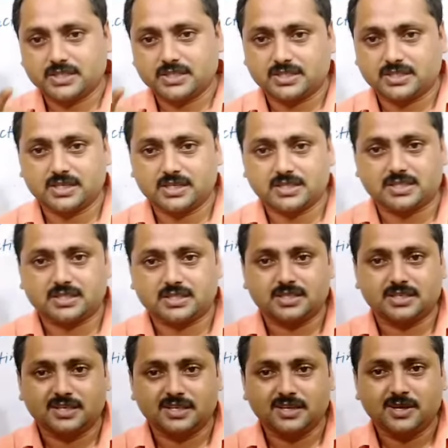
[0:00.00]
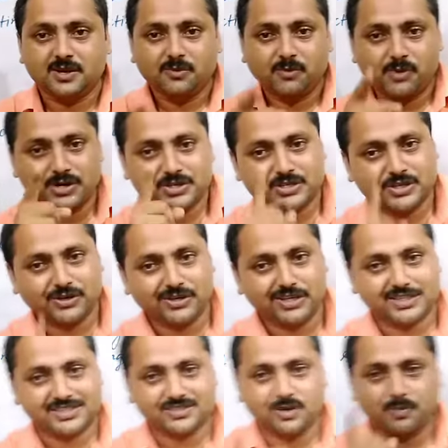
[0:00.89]
just guess, what is
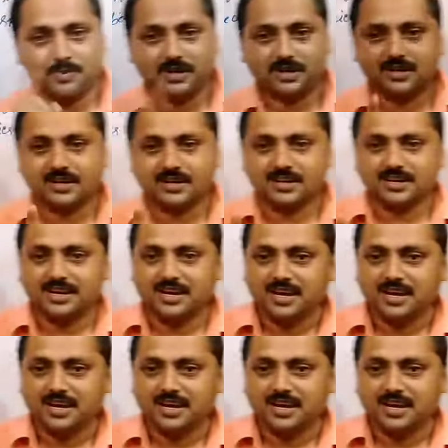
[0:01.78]
our next topic?